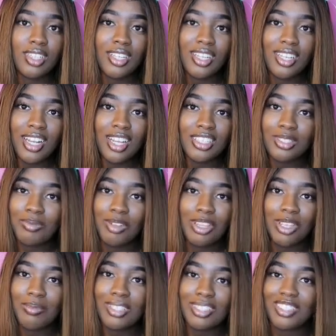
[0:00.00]
And I just
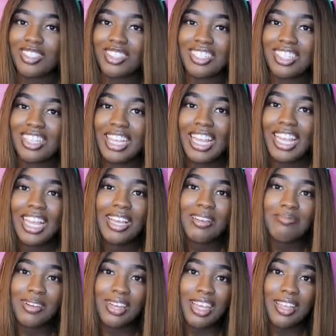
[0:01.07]
made that my Snapchat name.
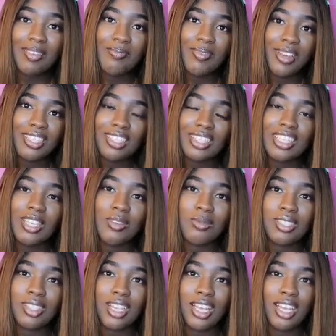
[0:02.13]
But basically he
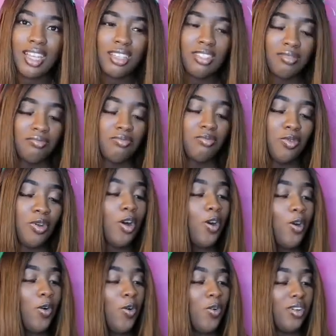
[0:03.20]
was like,
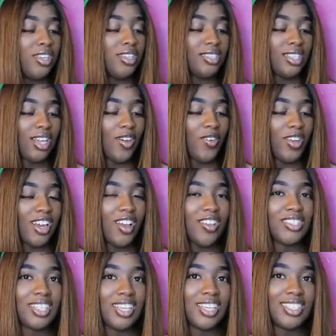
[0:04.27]
whoa, when he saw it, and I
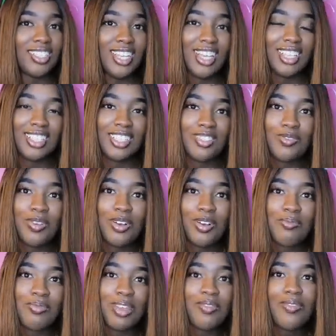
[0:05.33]
was like, exactly, you weren't
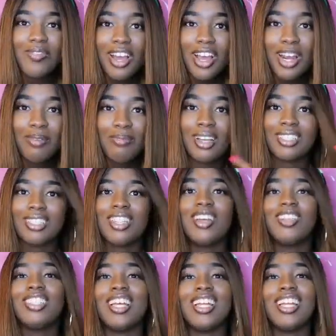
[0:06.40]
gonna be able to find out my
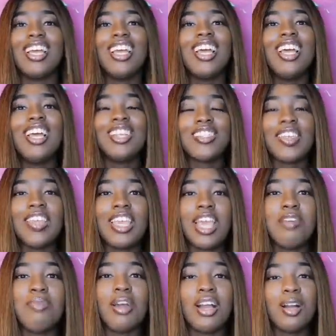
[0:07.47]
Snapchat name. So he
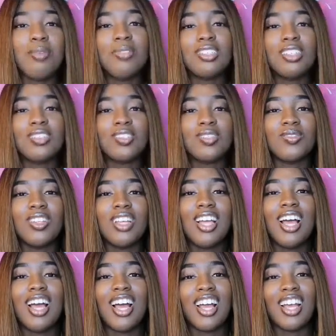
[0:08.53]
came back up, he told him,
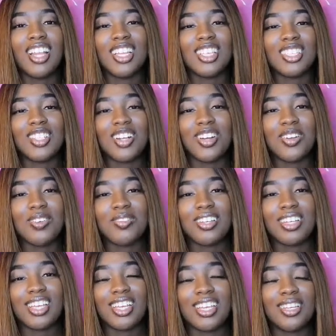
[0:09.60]
alright, let's start
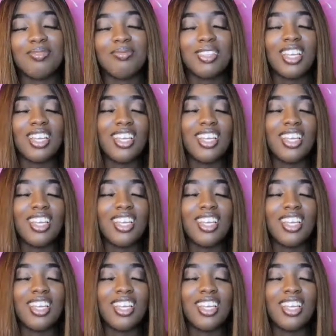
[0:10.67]
over again.